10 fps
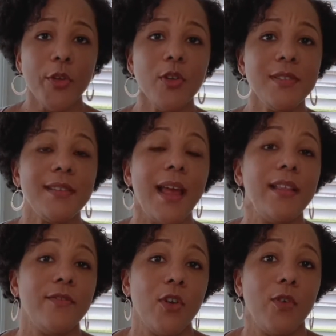sign
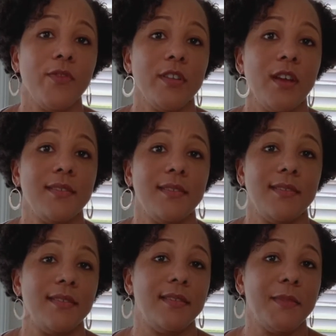of covert
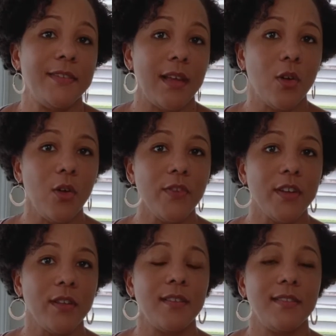narcissism is that
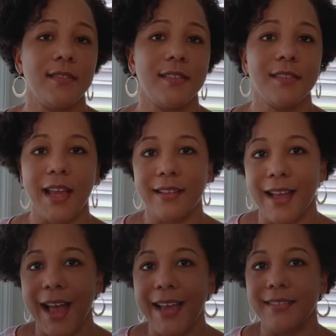covert narcissists like to
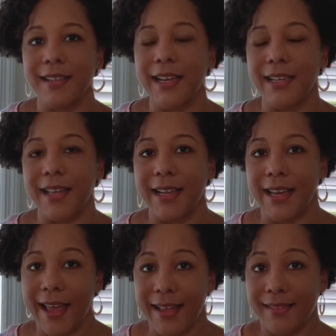isolate
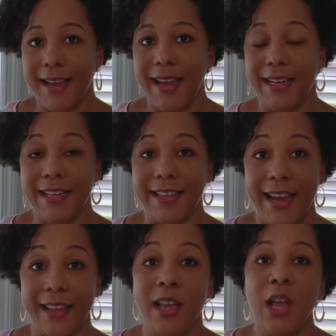and
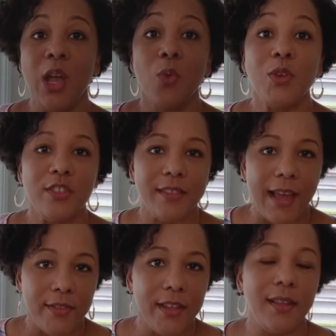alienate, which is
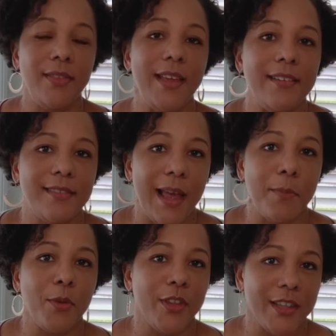evident in the
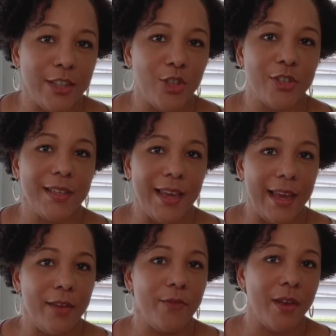example that I just
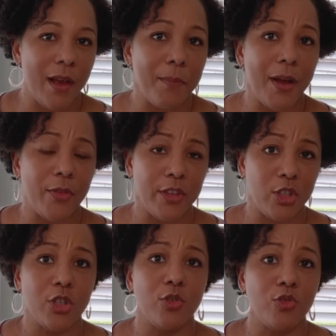gave about the
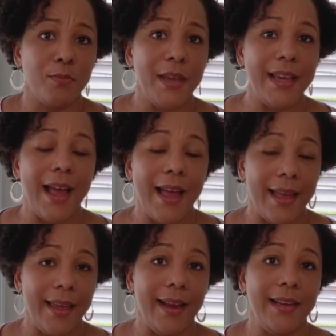children being
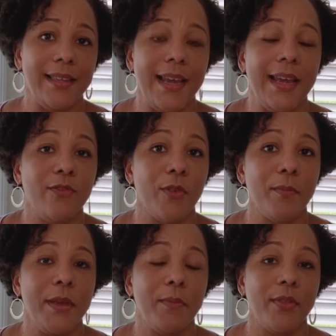alienated from
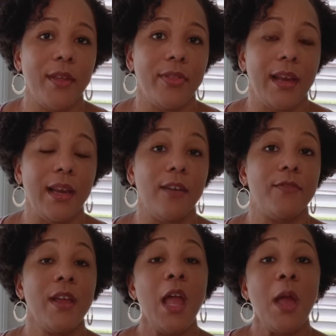people that they love.
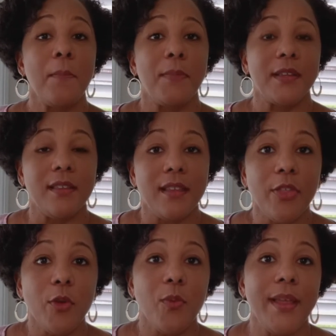But
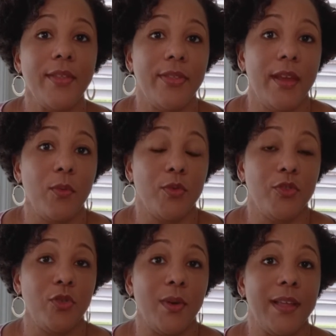another way that they will
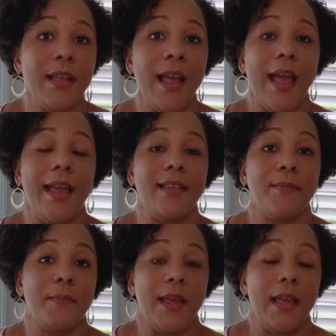do it, and